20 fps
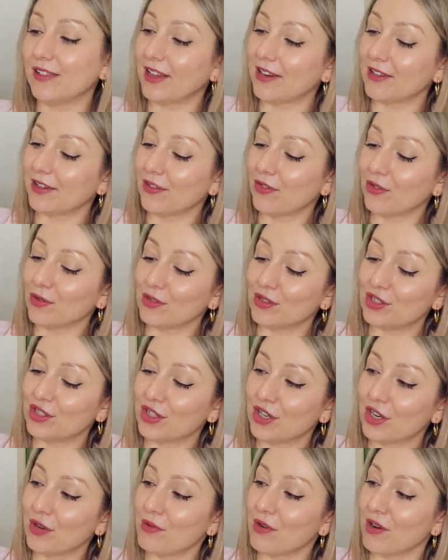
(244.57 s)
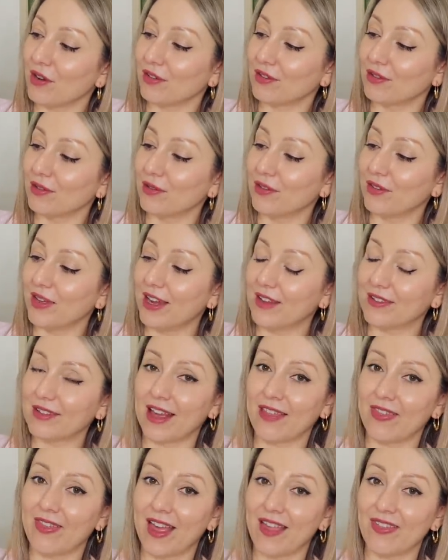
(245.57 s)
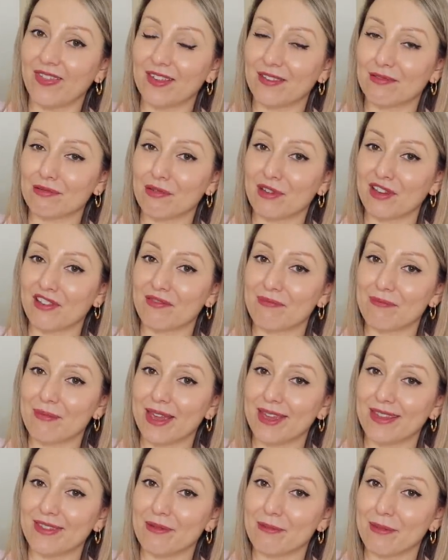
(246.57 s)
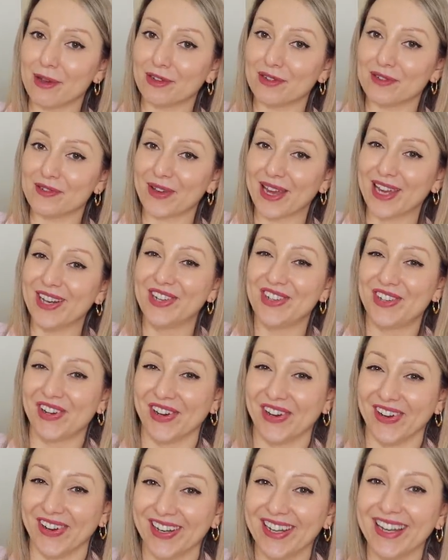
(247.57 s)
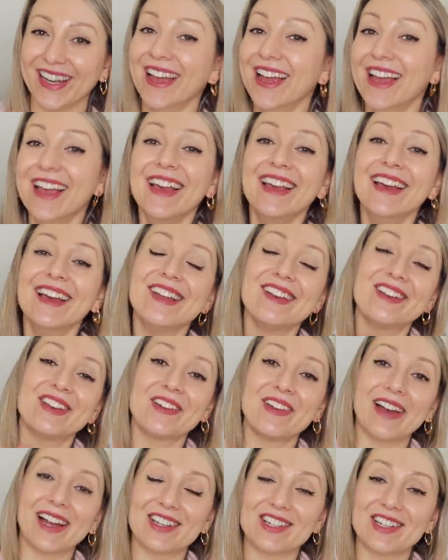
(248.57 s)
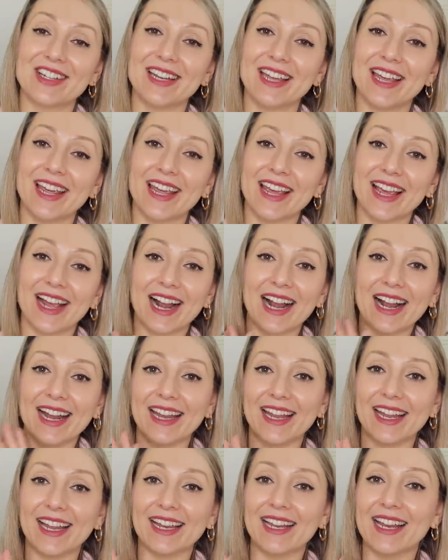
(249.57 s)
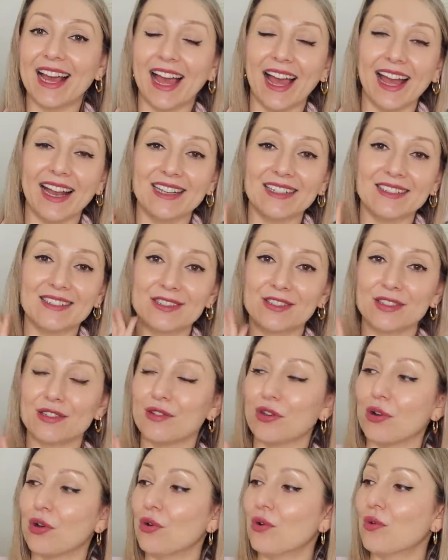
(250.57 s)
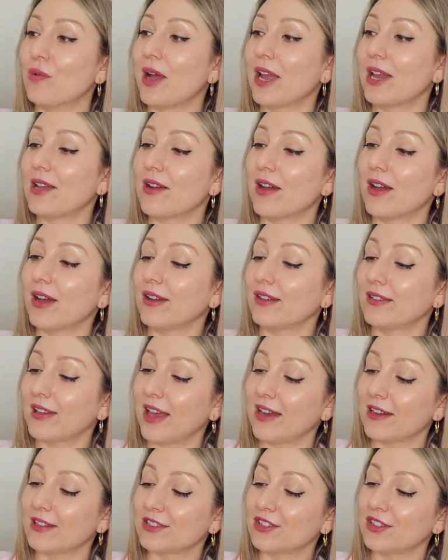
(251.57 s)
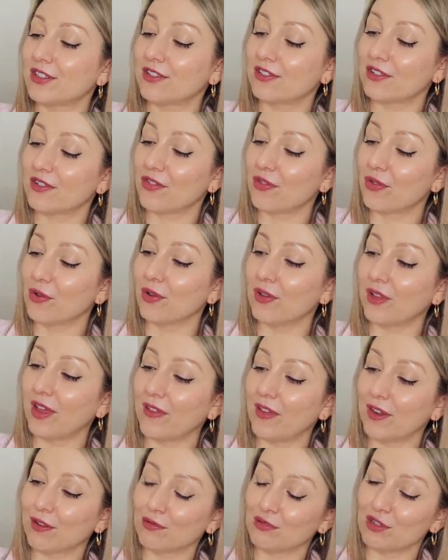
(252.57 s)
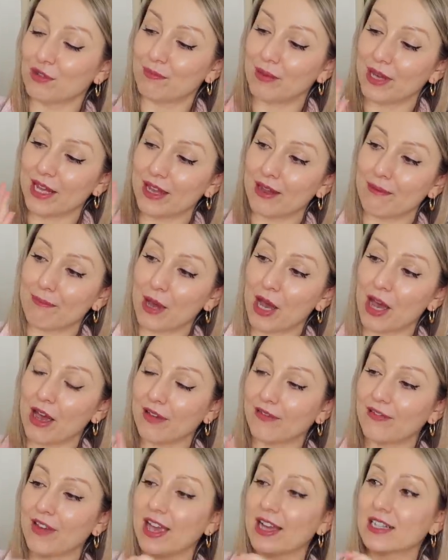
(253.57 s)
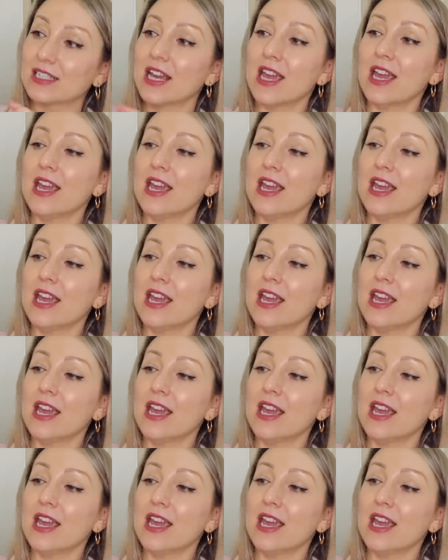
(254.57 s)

And I thought, do you know what? I saw this, and then this will give me the motivation to actually clean and do the hallway nice. And I just thought that this would be perfect.